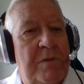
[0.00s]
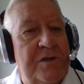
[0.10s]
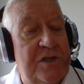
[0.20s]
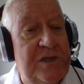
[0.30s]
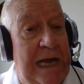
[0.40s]
But
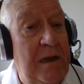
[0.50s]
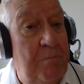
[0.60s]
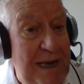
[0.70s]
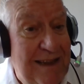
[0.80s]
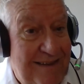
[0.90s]

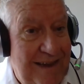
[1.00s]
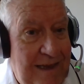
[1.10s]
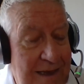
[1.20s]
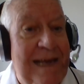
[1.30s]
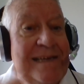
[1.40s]

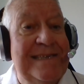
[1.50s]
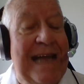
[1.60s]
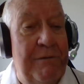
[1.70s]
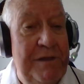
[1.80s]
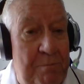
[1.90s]
sustainability is
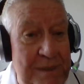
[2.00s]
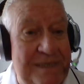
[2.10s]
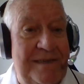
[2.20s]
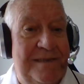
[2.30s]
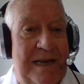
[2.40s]
now in the
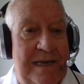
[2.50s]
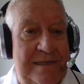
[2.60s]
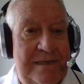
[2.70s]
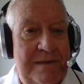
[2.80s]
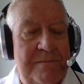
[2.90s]
business
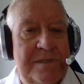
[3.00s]
case.